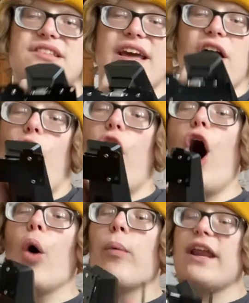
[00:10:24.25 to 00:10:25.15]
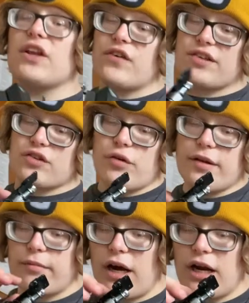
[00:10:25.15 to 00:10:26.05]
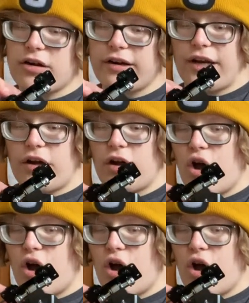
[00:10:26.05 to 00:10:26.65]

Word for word: thing. Oh, wait, it's for screwing the monitor in.